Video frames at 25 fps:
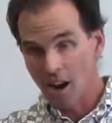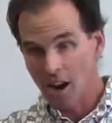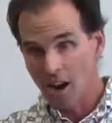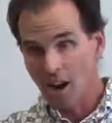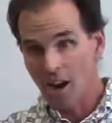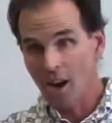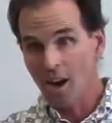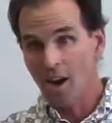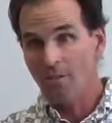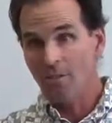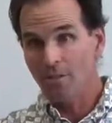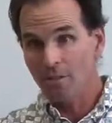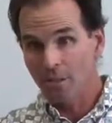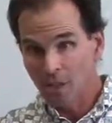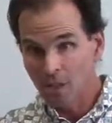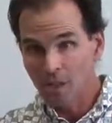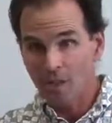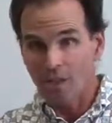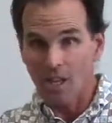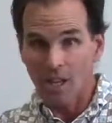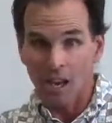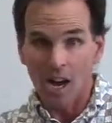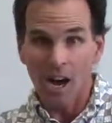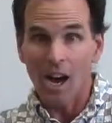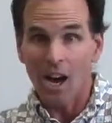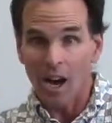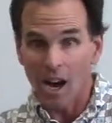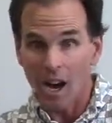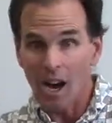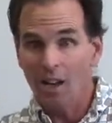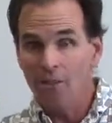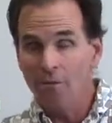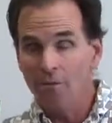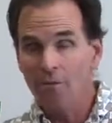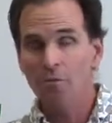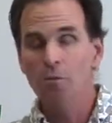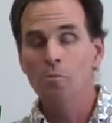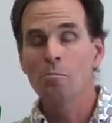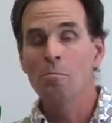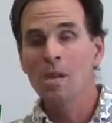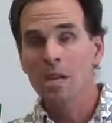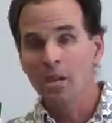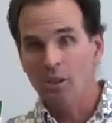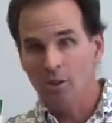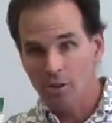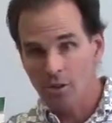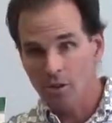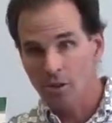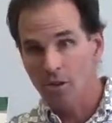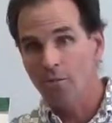of
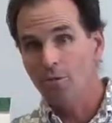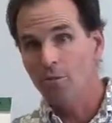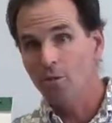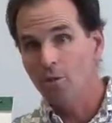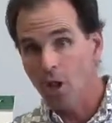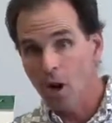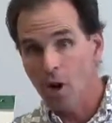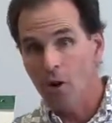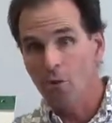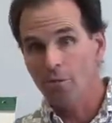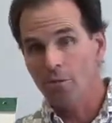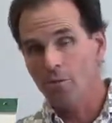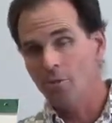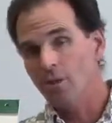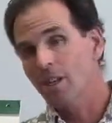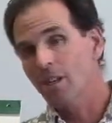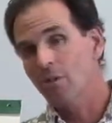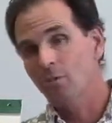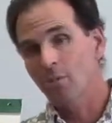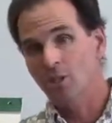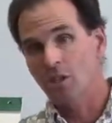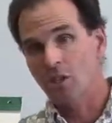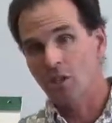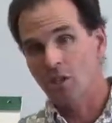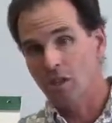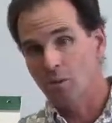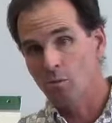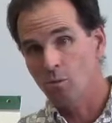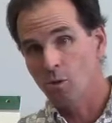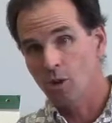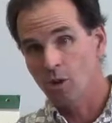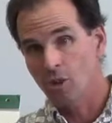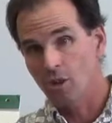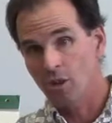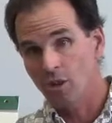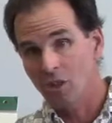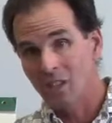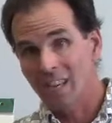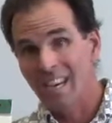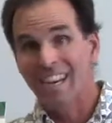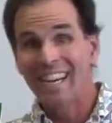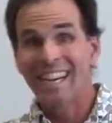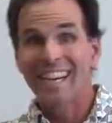unfamiliar, of low frequency words.